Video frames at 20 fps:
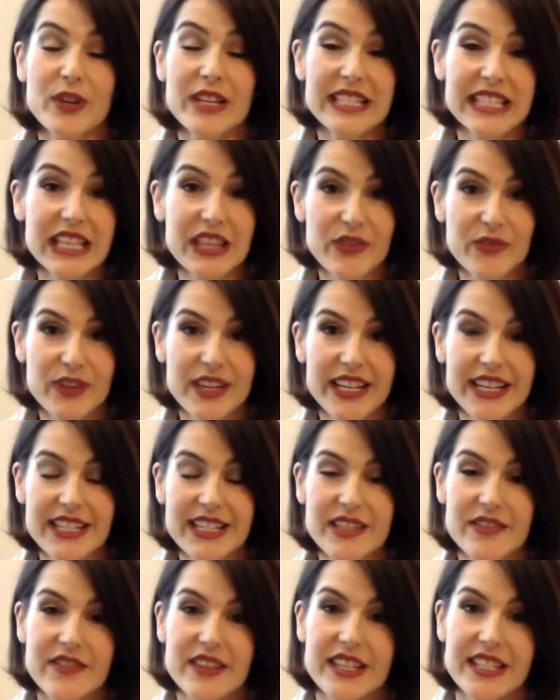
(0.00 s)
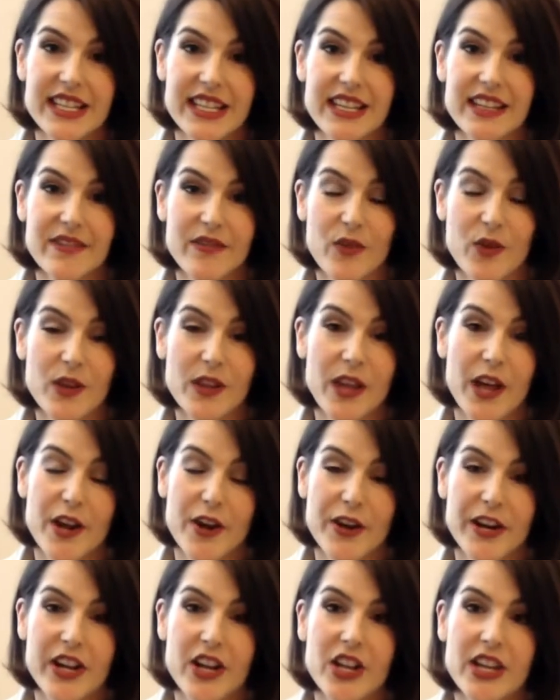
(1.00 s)
reason three to visit Fort
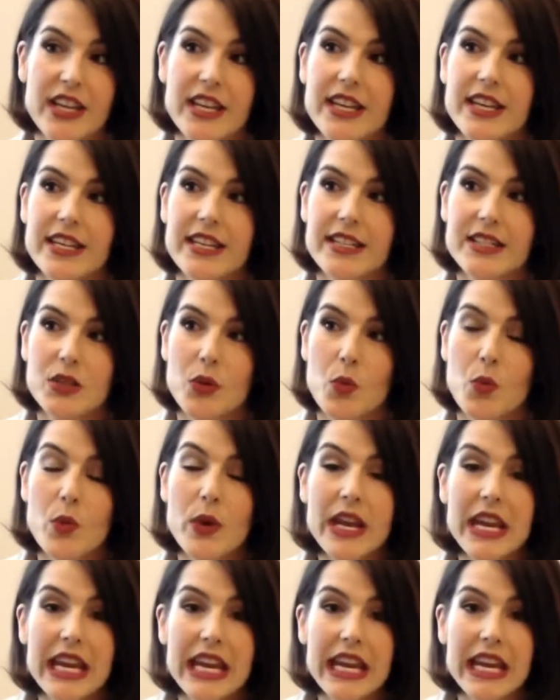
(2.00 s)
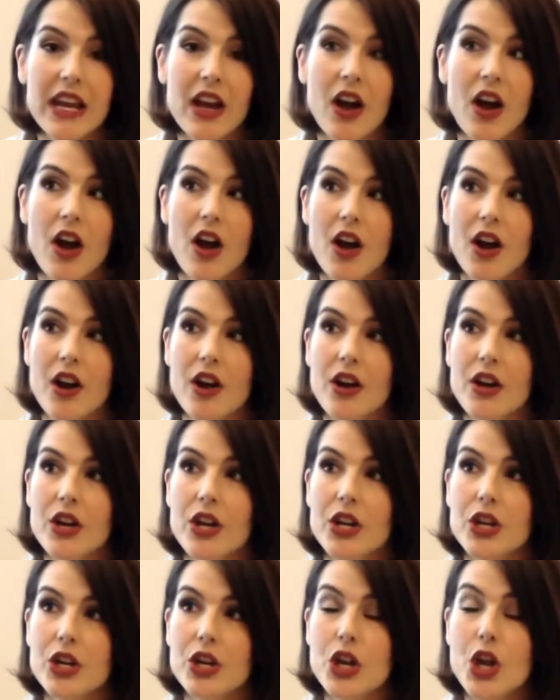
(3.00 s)
Lauderdale is we
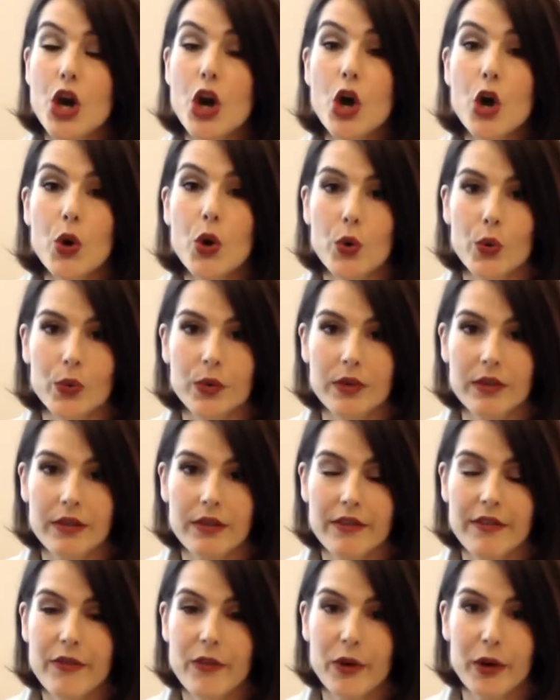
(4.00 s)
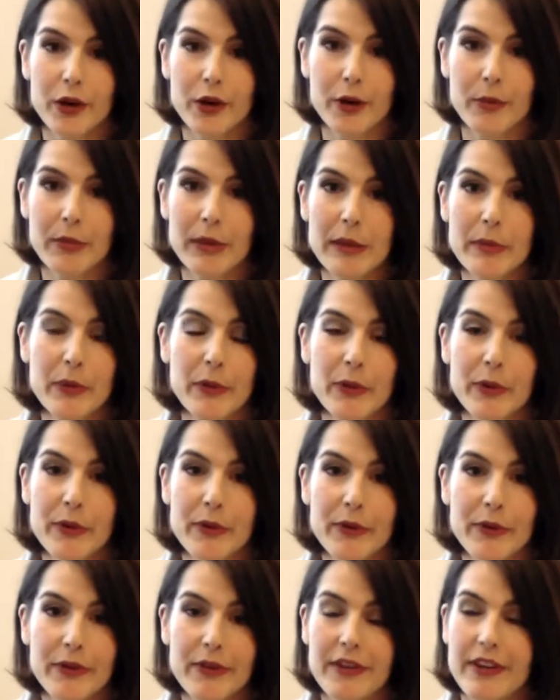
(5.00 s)
are known for
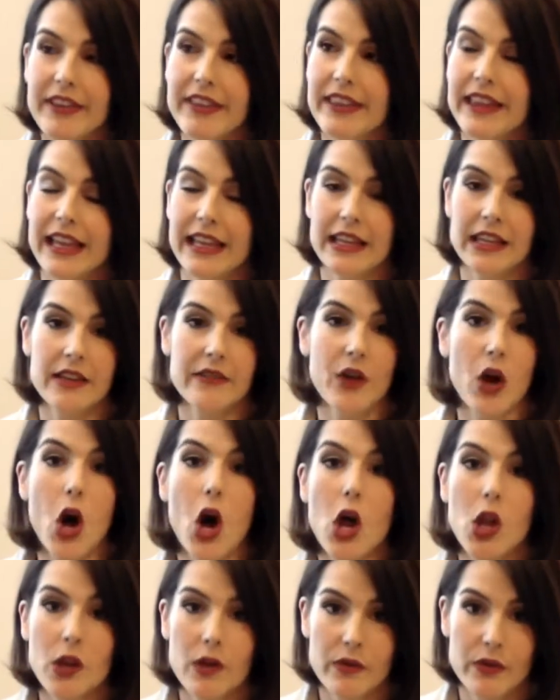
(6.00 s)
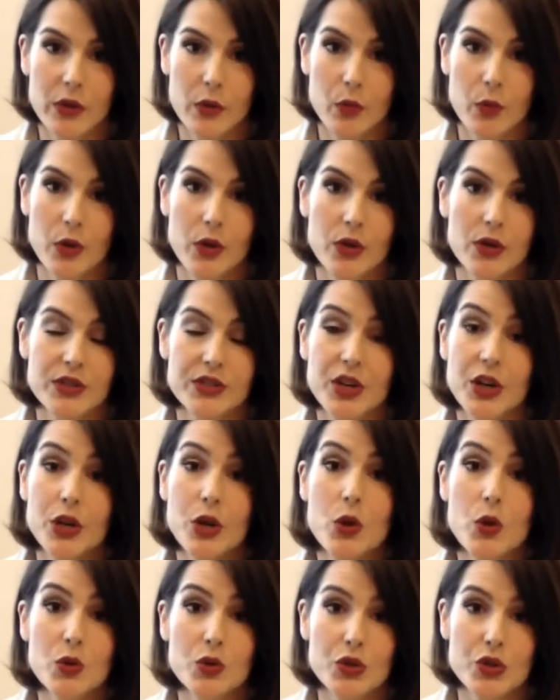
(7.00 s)
people that live all over the world, our
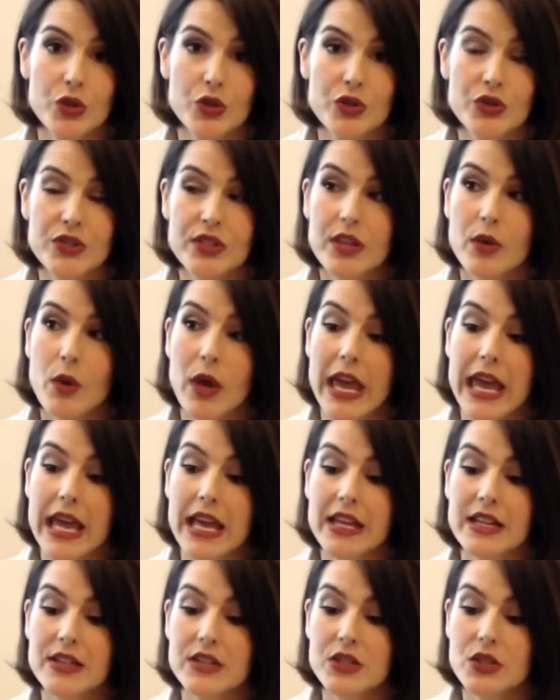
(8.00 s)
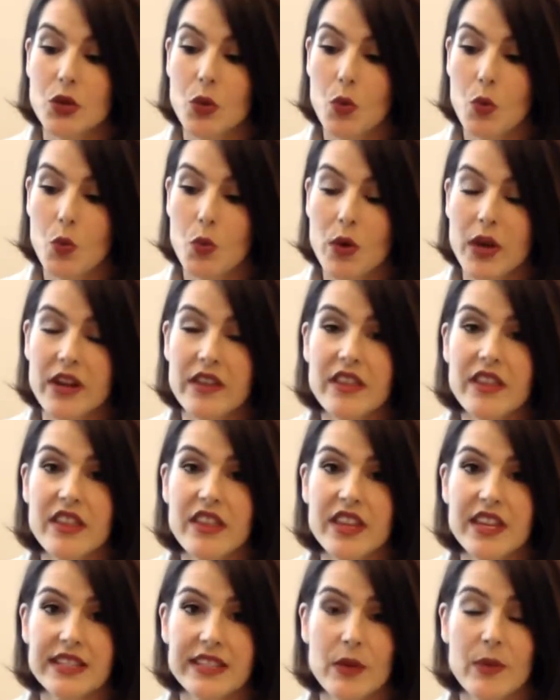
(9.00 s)
cultures. And one of the
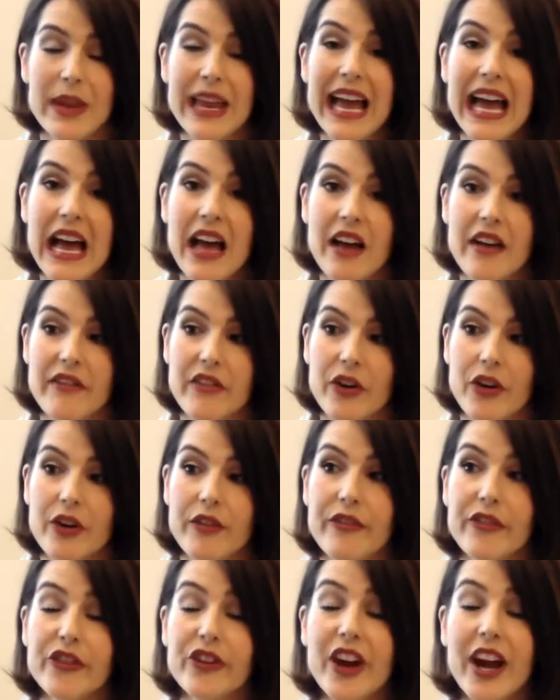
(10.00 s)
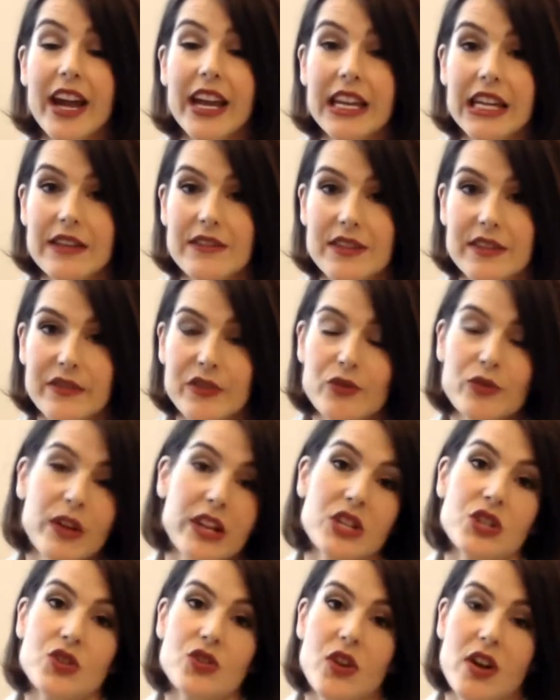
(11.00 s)
things that we have are a variety of different
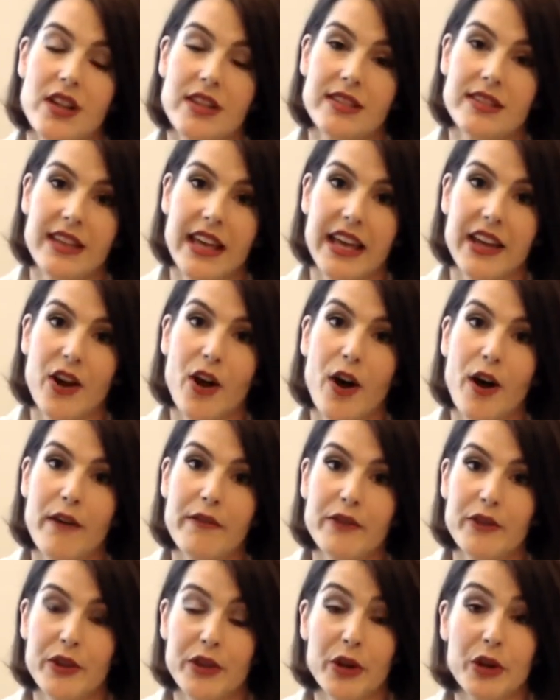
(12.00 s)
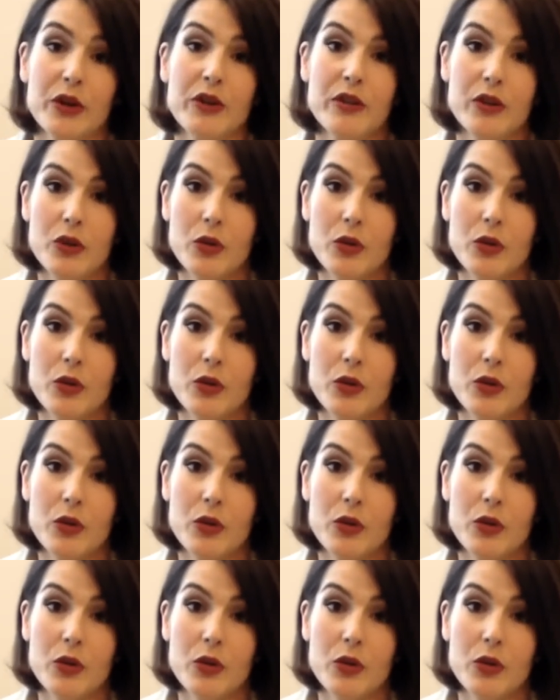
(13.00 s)
restaurants that offer their